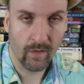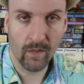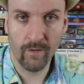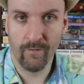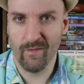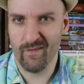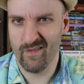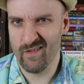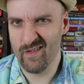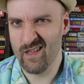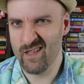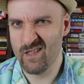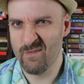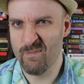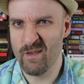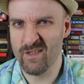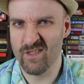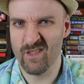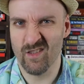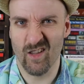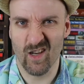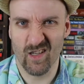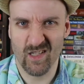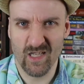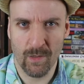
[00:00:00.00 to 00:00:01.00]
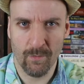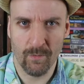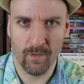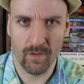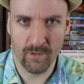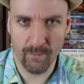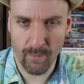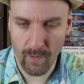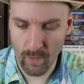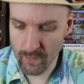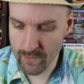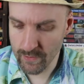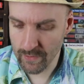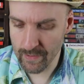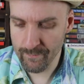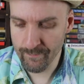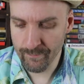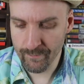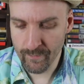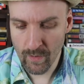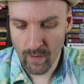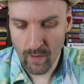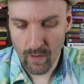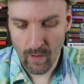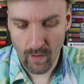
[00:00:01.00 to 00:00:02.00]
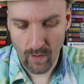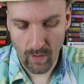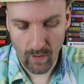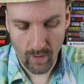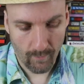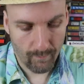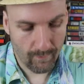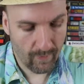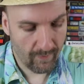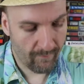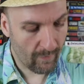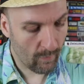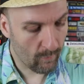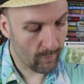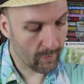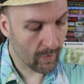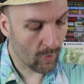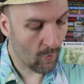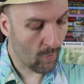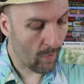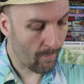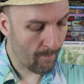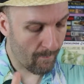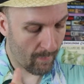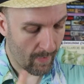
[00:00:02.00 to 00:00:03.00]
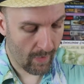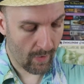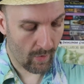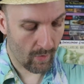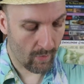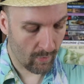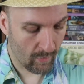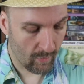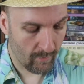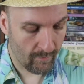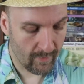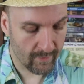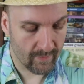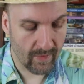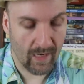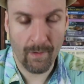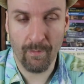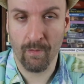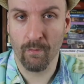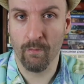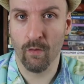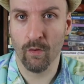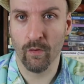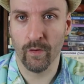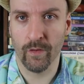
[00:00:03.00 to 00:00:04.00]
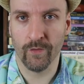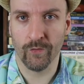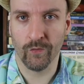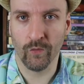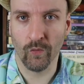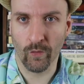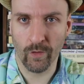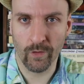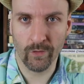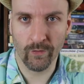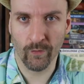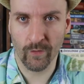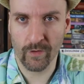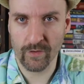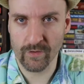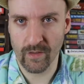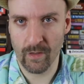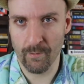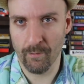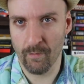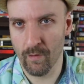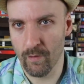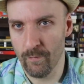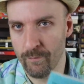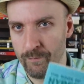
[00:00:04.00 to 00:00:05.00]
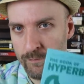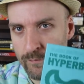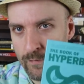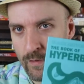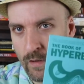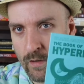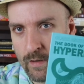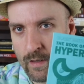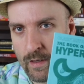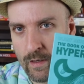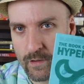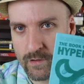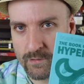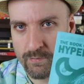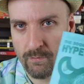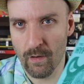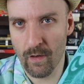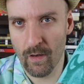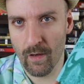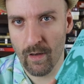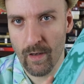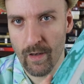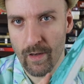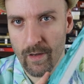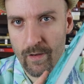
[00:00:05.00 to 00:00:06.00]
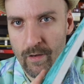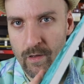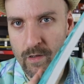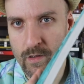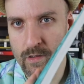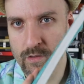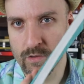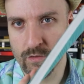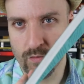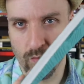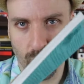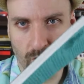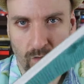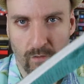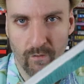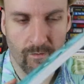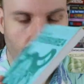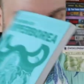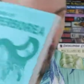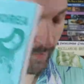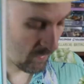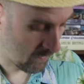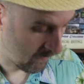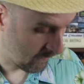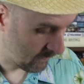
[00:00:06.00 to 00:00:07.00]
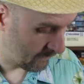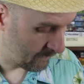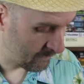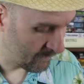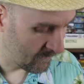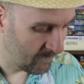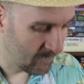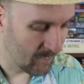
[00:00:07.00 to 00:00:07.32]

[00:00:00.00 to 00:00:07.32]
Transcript: a lot of it, it, spends a lot of time on his poetry. Um, but if I want to go out and buy all of his Hyperborea stories, for example, here's my sort of, um,